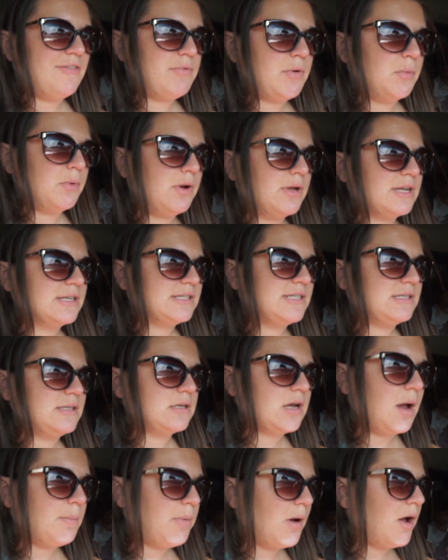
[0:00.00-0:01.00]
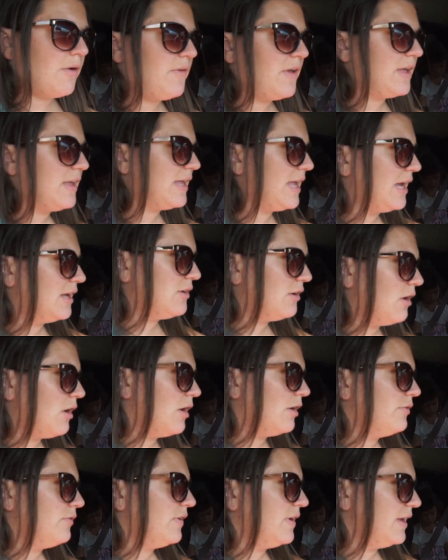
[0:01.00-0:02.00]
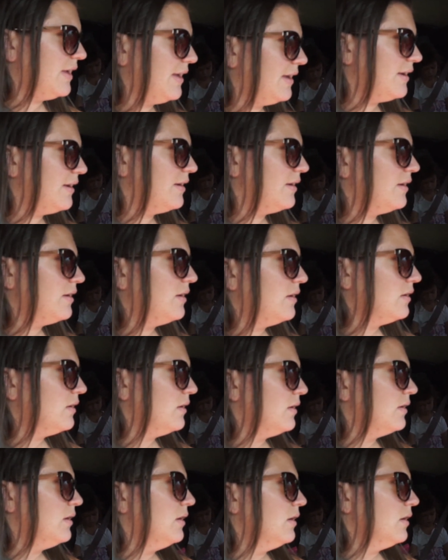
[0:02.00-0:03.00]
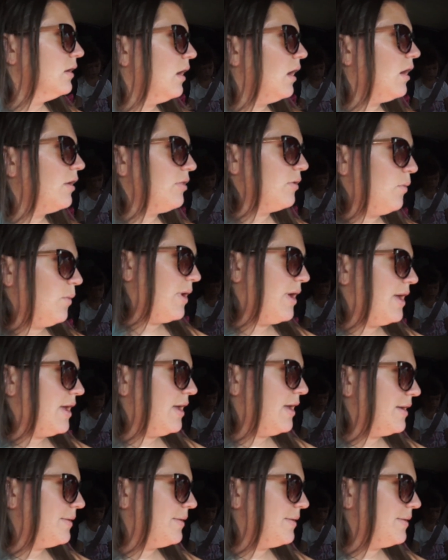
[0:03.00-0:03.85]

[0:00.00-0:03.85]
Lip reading: but we're going to stop off at Gator RV on the way.